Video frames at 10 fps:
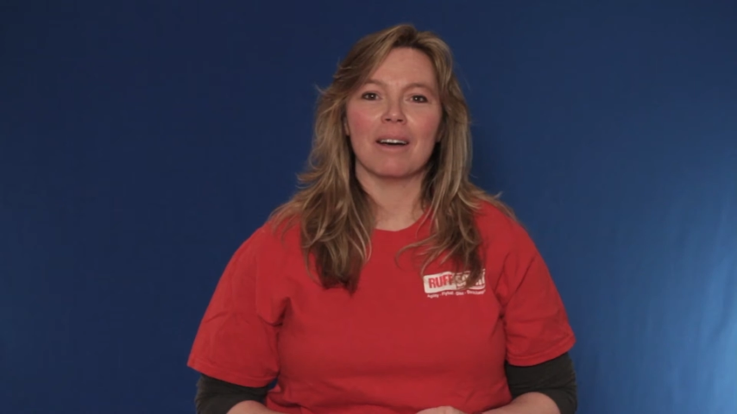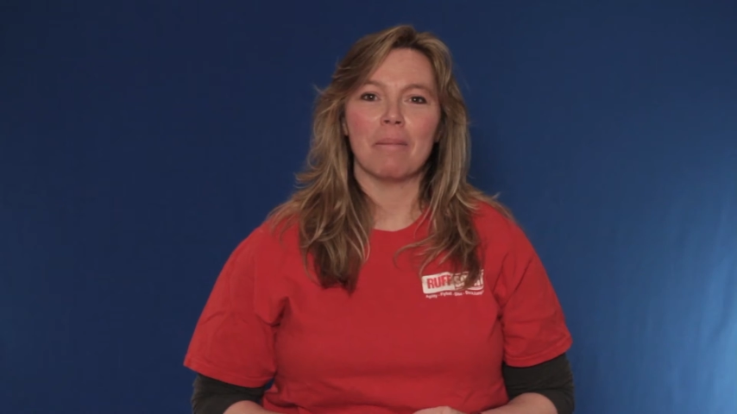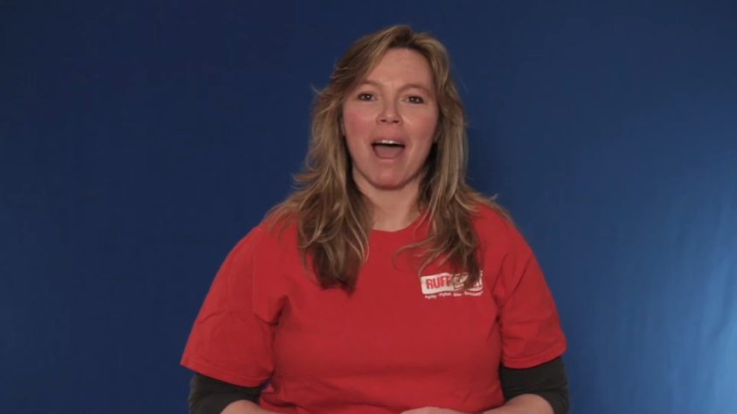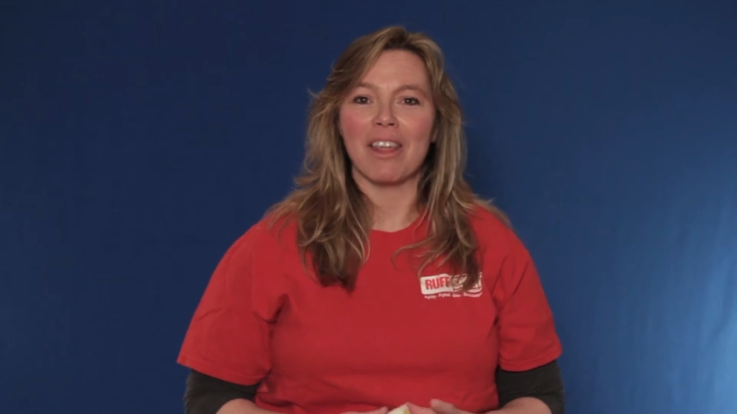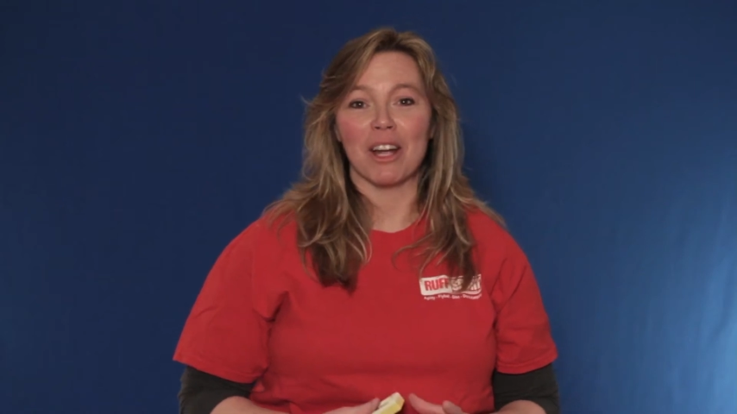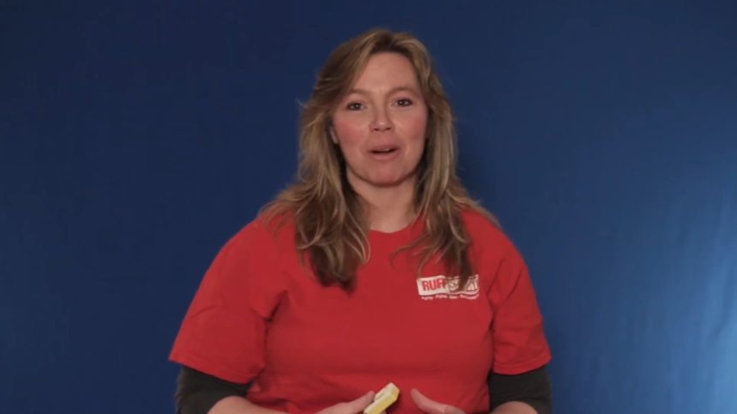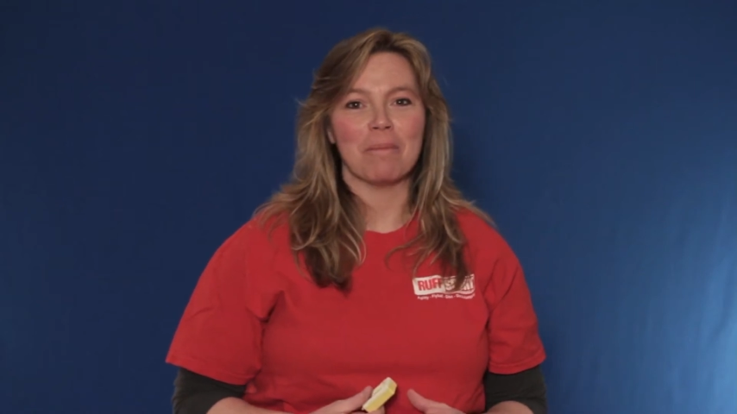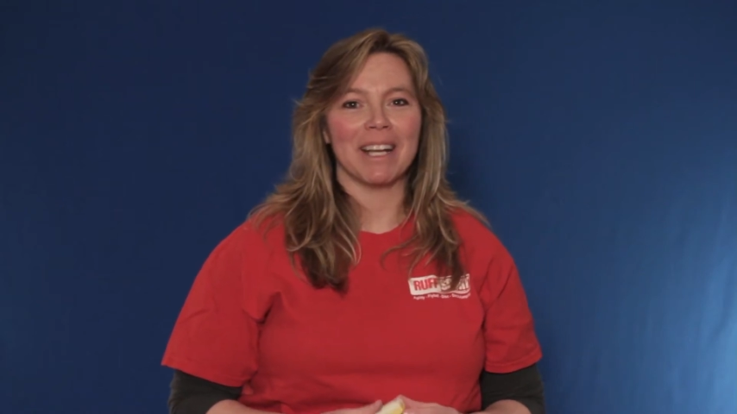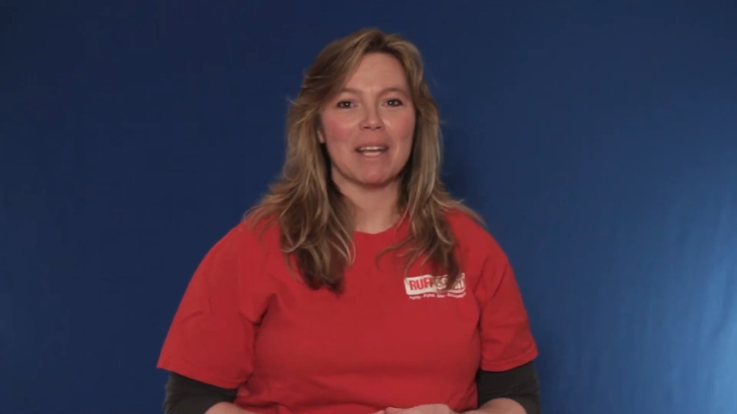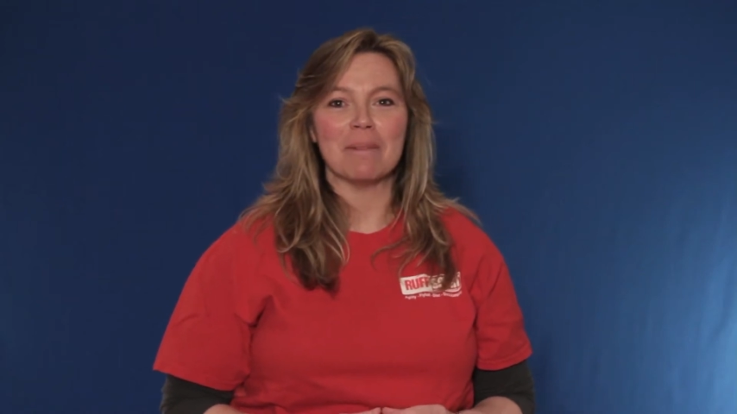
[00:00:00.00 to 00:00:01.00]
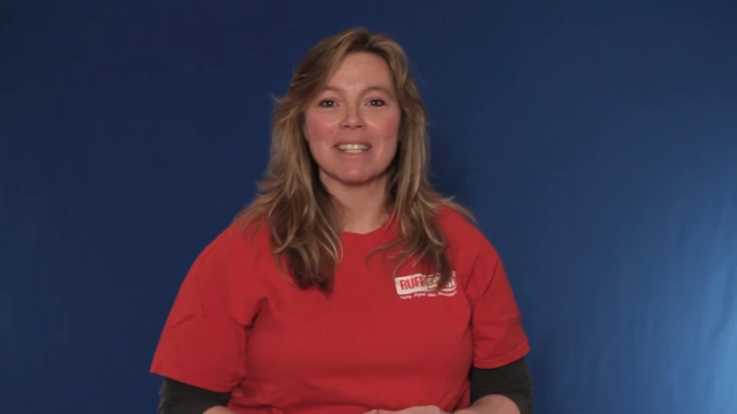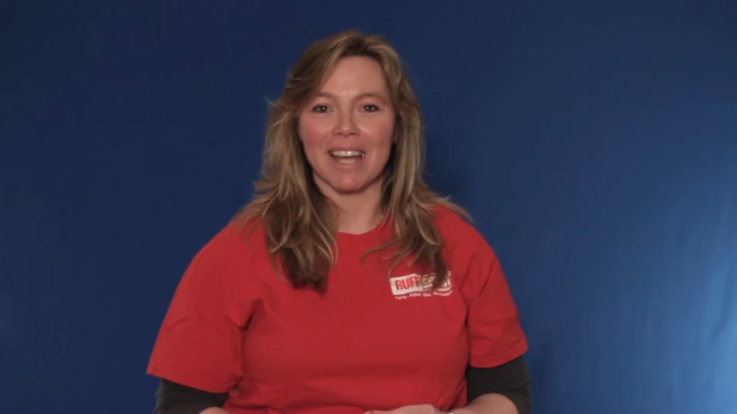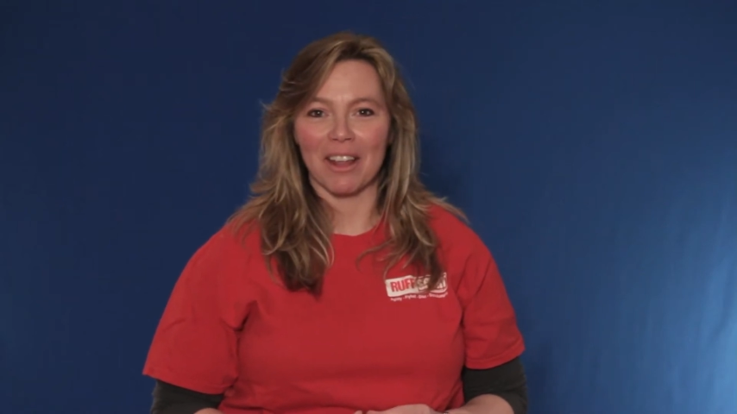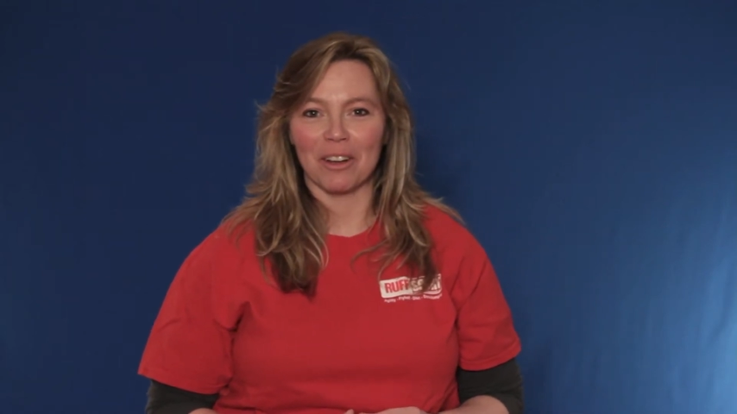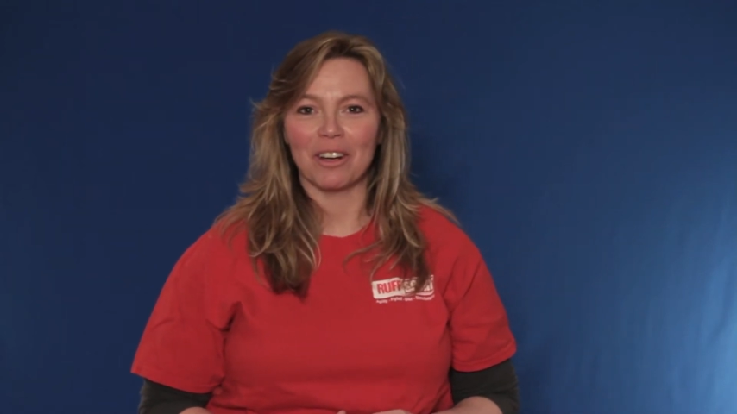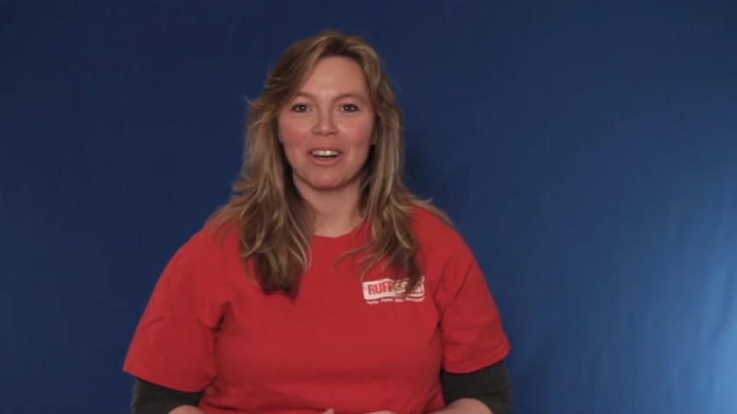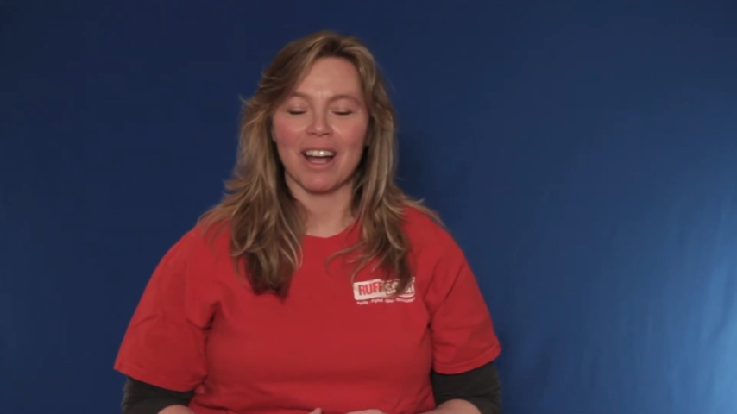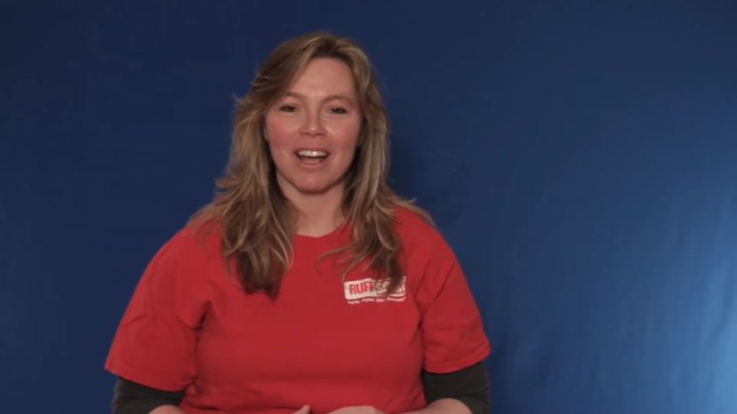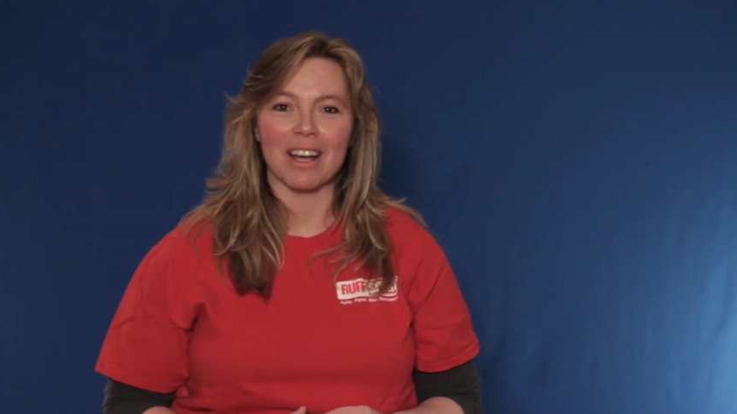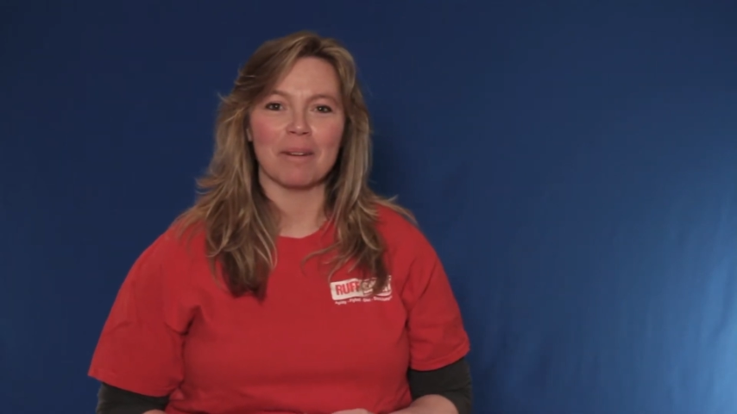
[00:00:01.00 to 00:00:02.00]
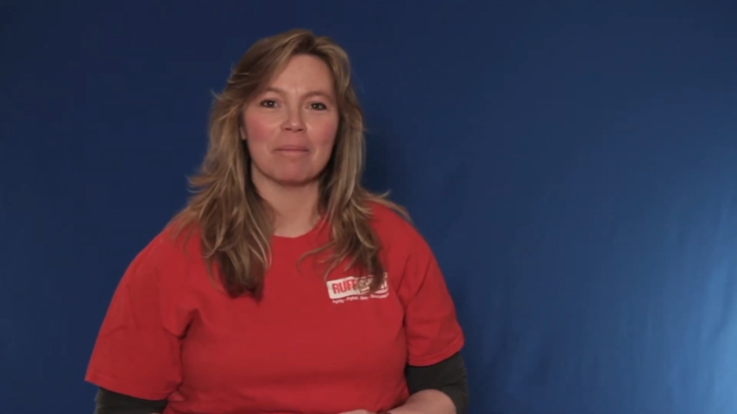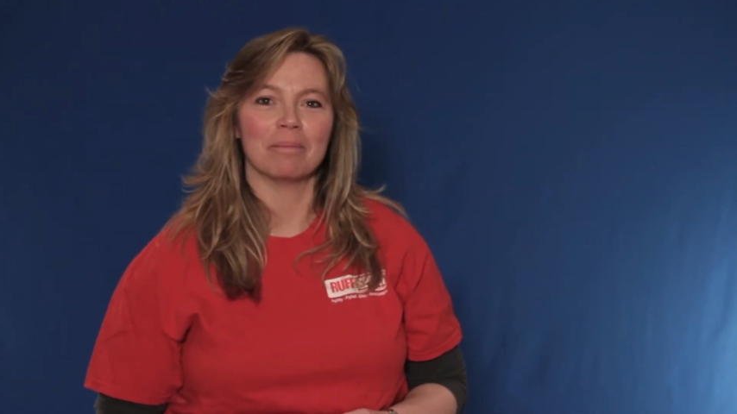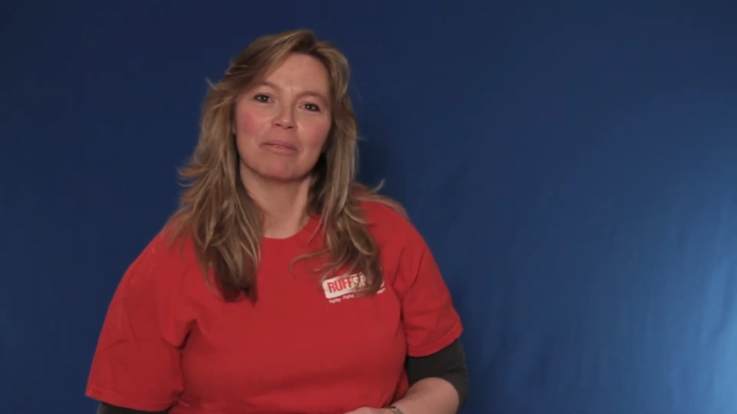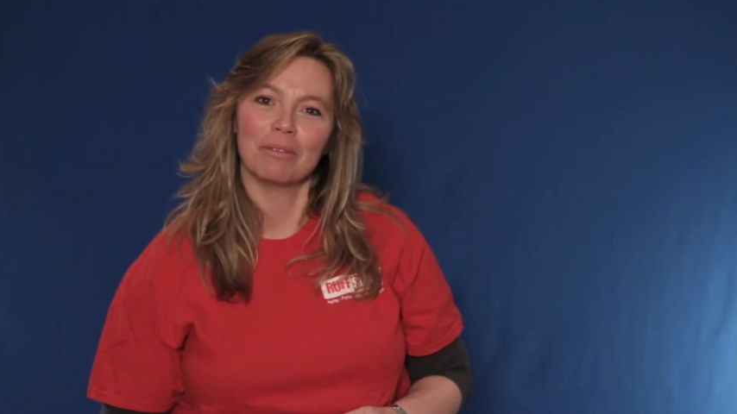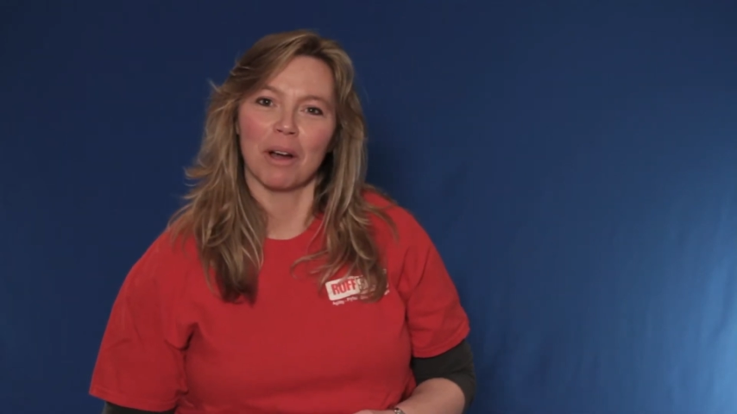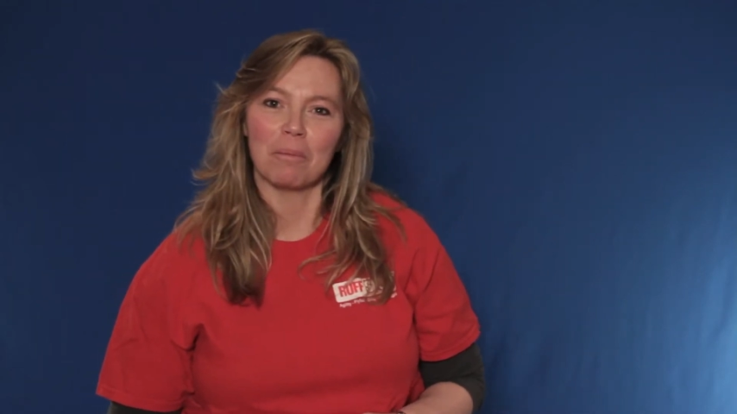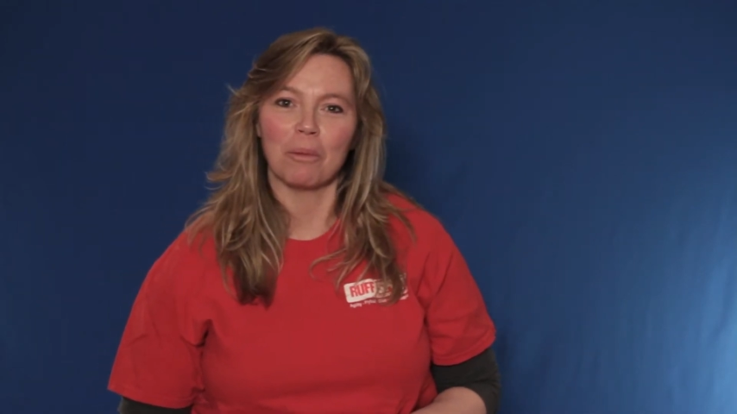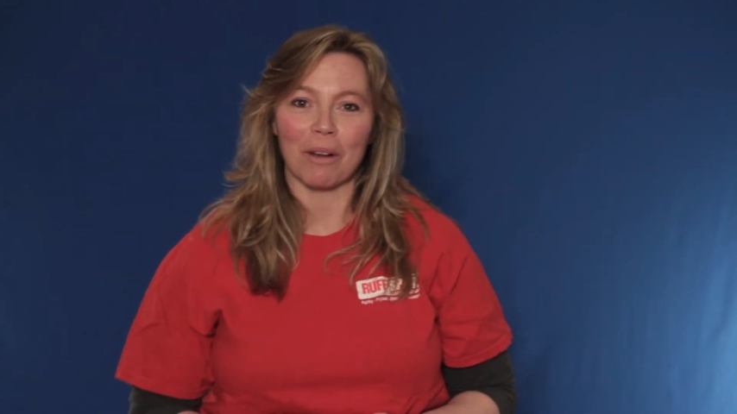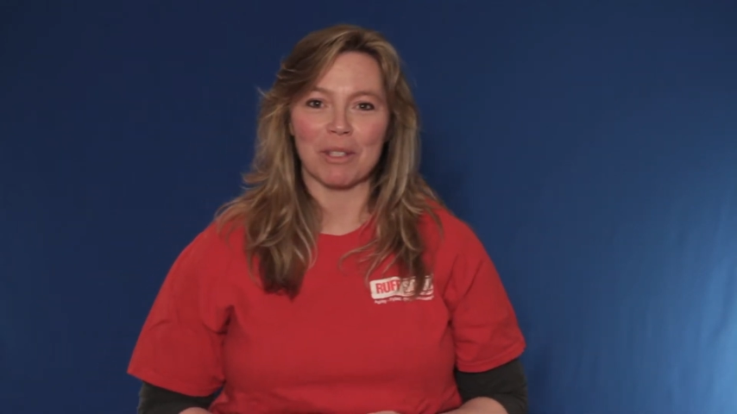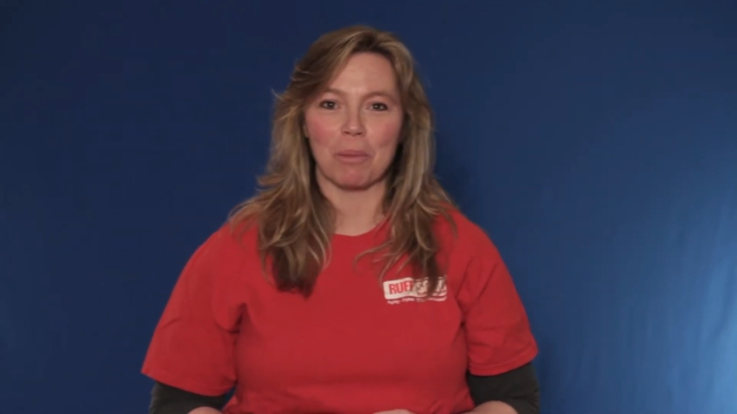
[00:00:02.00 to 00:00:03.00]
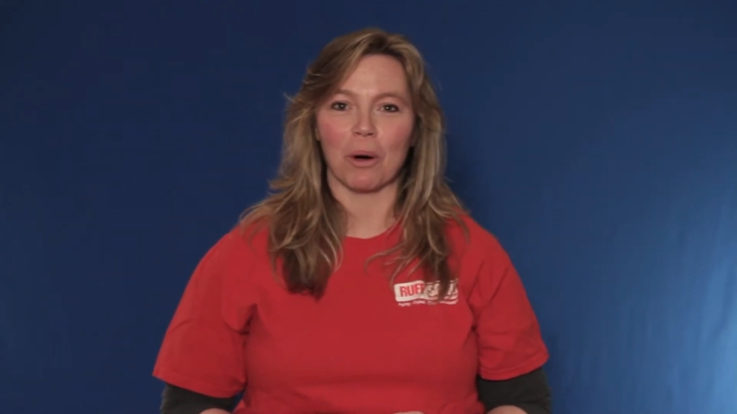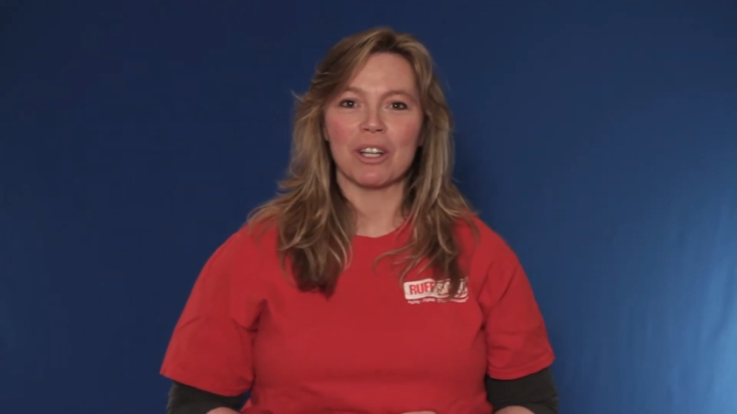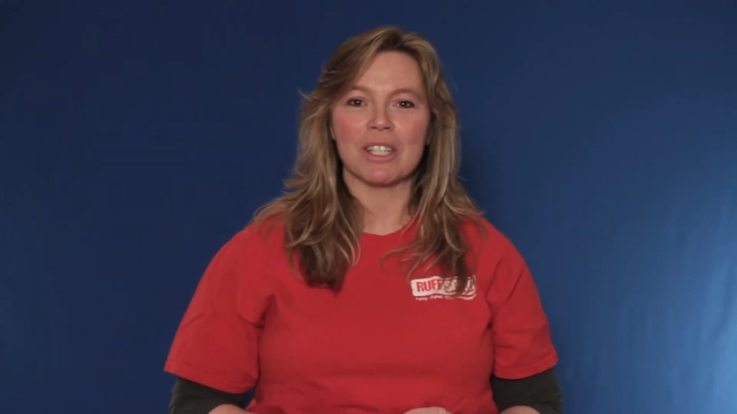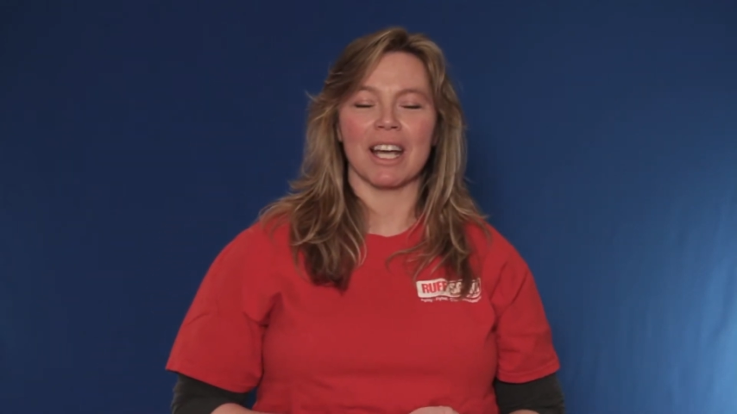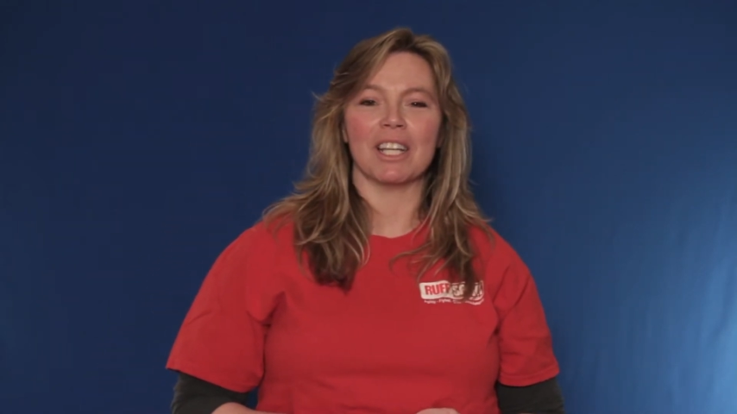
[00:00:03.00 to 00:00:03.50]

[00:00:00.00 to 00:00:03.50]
Hi there, my name is Heather from Rough Sport.